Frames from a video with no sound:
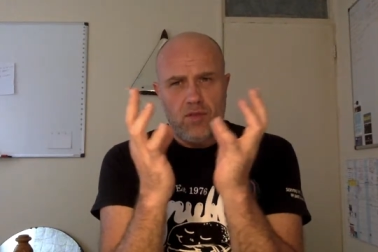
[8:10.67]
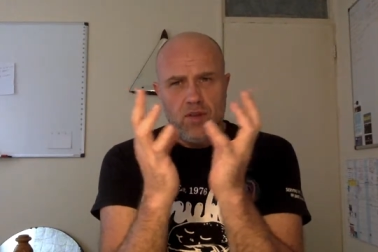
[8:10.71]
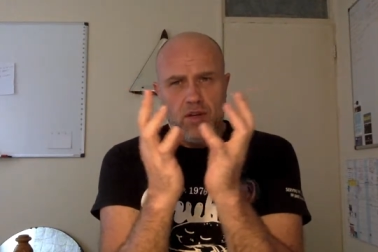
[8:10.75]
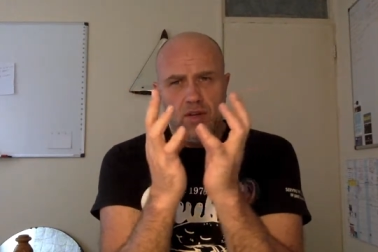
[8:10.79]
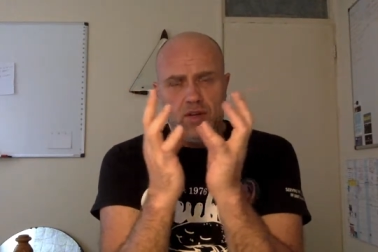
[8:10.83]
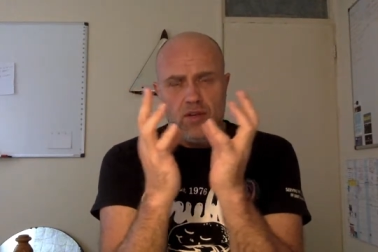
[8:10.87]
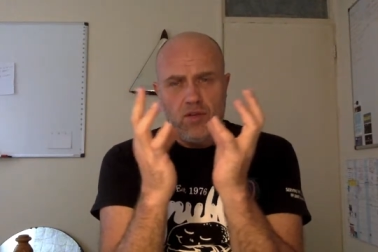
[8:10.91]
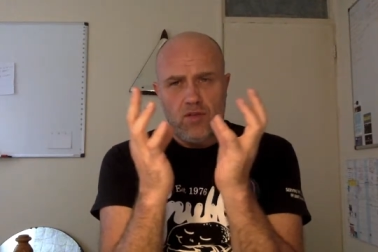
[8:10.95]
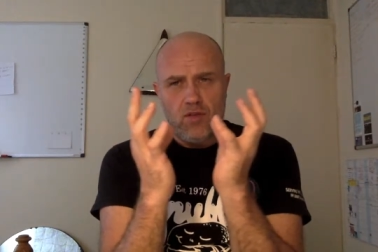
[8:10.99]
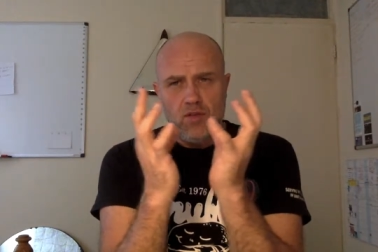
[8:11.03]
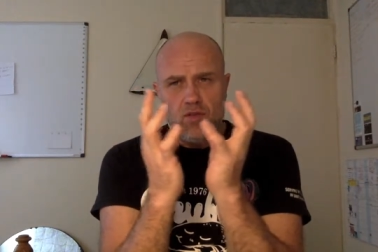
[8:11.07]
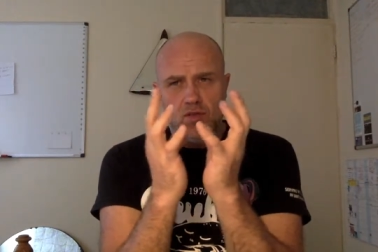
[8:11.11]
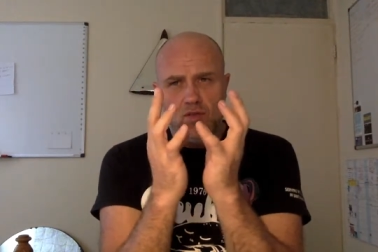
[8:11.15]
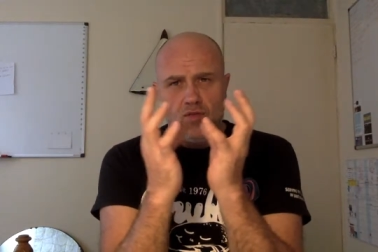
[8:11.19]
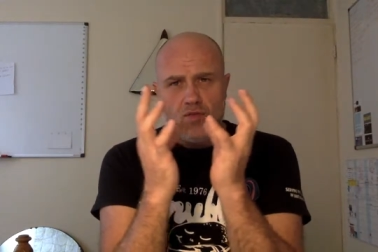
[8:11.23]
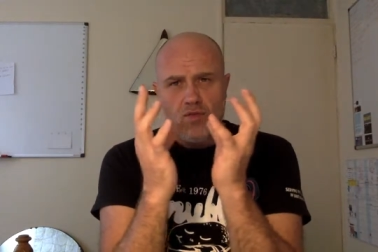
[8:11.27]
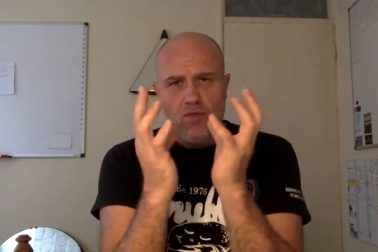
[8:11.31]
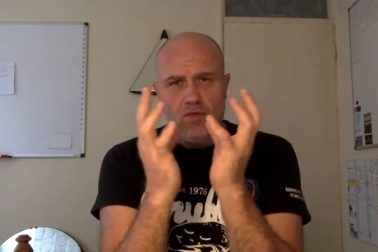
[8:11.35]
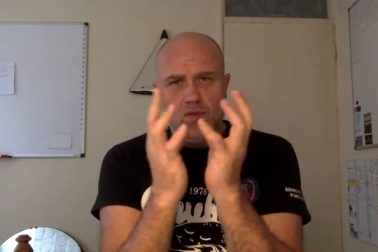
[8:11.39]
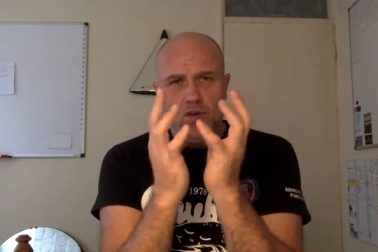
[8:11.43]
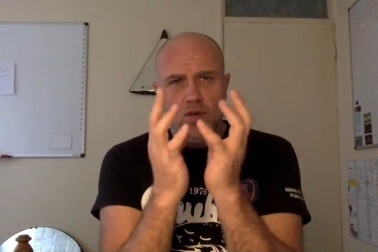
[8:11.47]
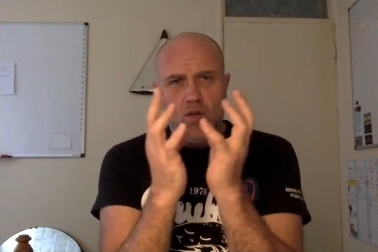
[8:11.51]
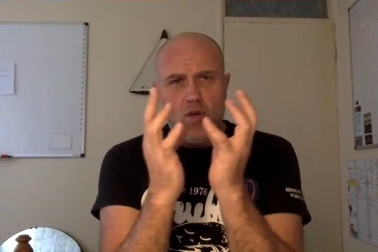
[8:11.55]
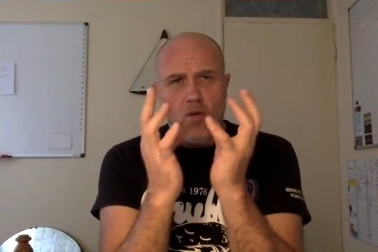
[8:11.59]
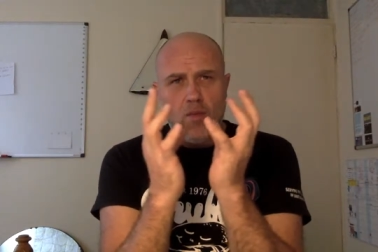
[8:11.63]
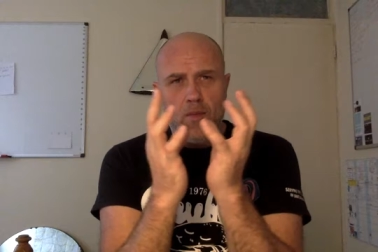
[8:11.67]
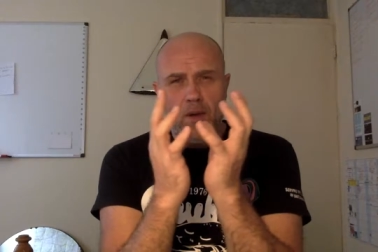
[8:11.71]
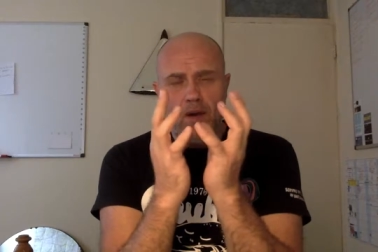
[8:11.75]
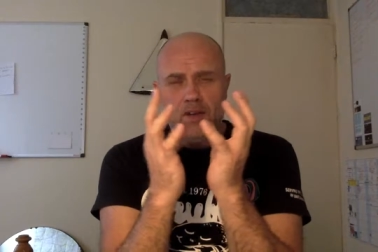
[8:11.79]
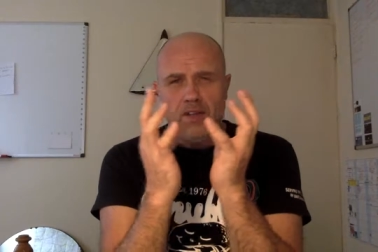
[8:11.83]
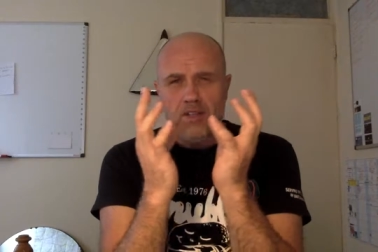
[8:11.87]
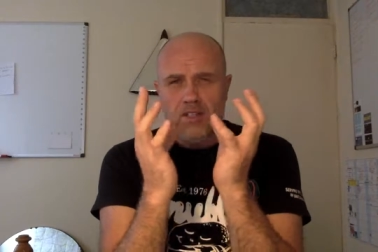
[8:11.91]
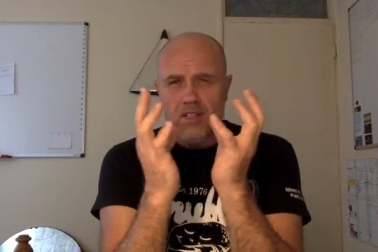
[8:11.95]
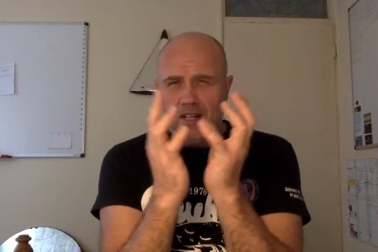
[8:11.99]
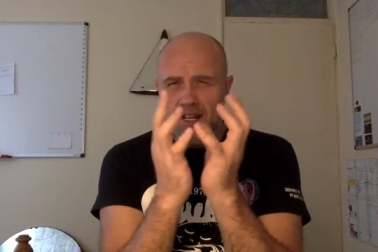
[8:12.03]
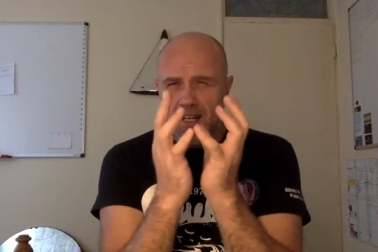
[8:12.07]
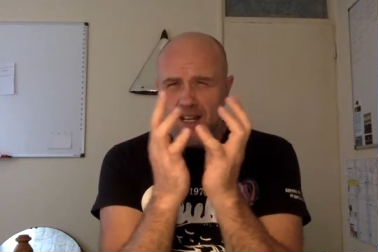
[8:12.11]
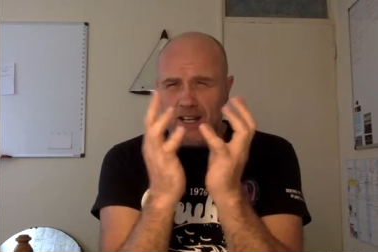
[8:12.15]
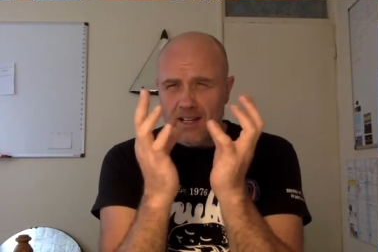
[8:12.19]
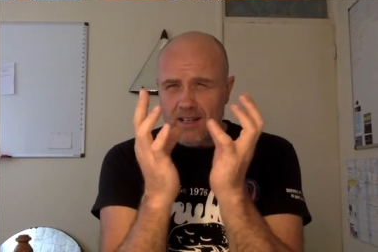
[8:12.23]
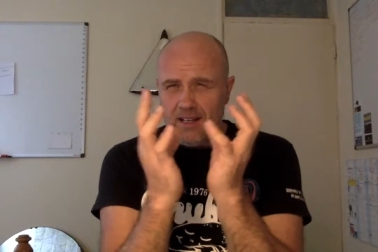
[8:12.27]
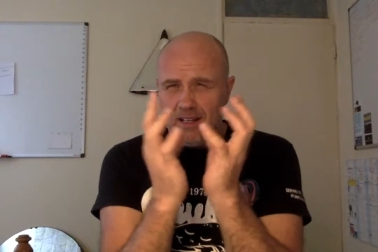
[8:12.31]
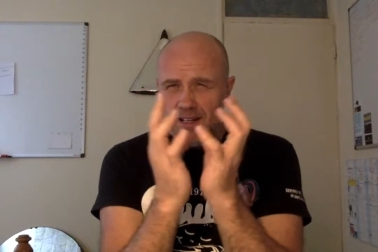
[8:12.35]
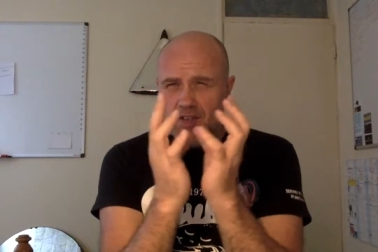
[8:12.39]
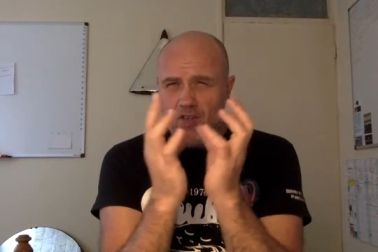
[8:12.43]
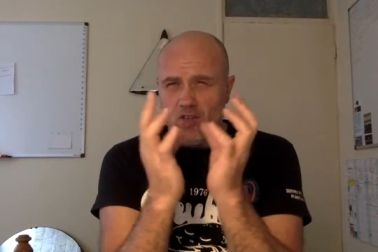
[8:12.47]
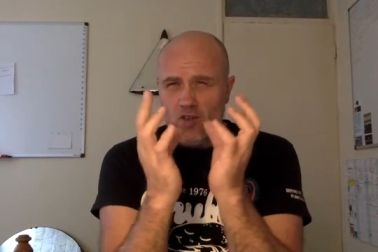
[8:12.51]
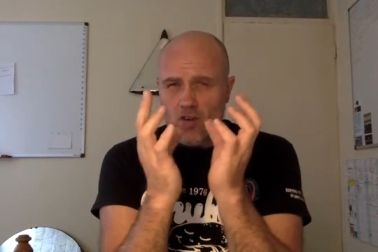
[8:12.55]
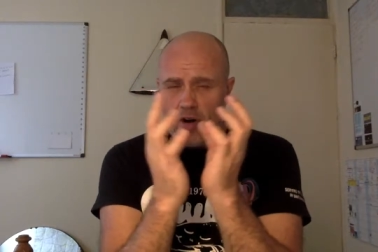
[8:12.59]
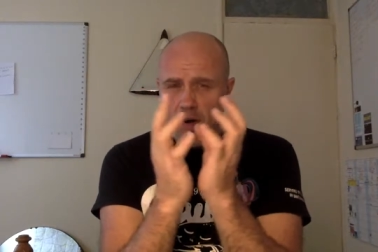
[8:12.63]
a almost an
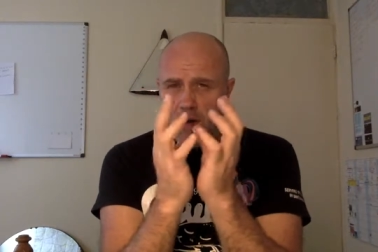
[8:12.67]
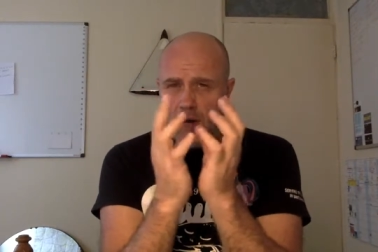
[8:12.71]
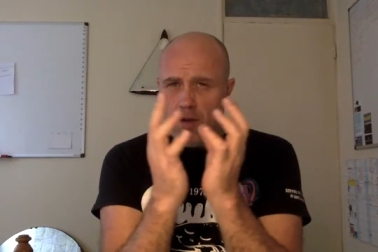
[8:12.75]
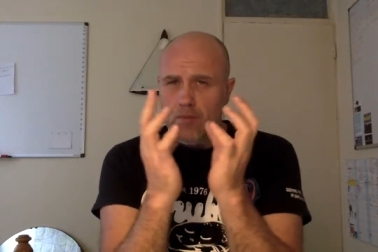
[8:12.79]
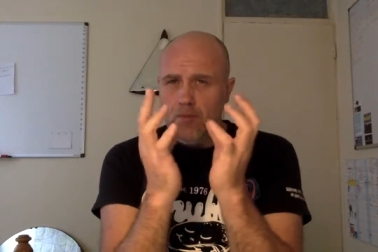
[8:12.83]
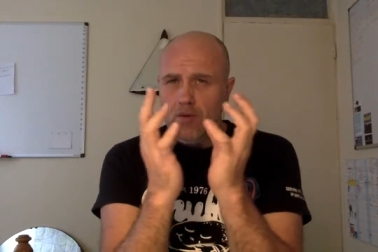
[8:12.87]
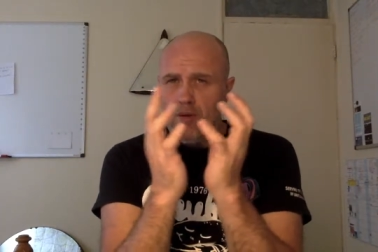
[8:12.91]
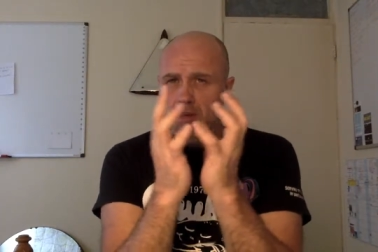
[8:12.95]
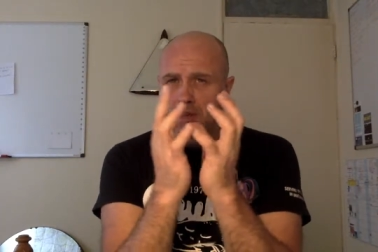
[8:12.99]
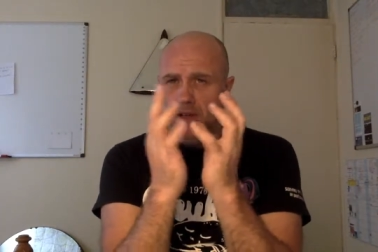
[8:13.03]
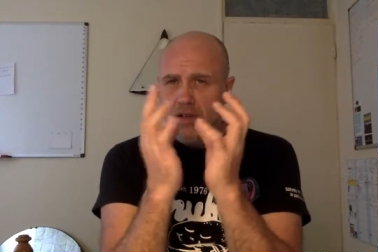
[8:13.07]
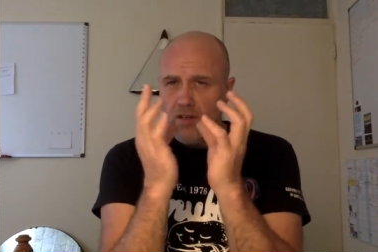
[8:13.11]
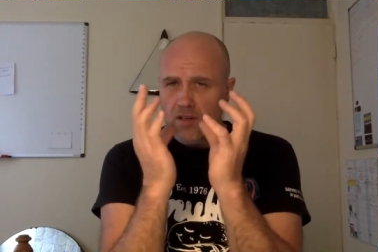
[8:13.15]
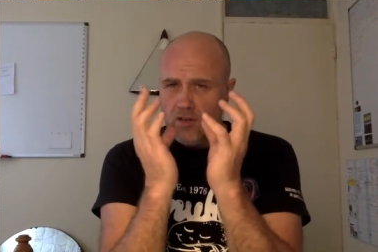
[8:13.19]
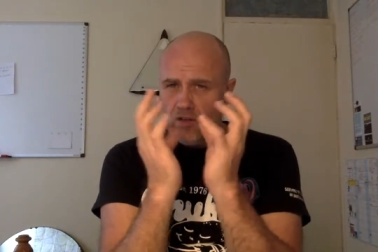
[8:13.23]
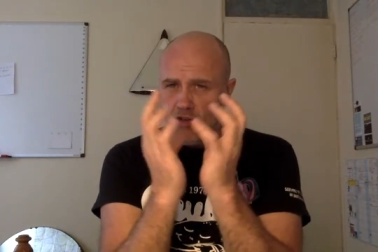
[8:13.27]
inner tribe within a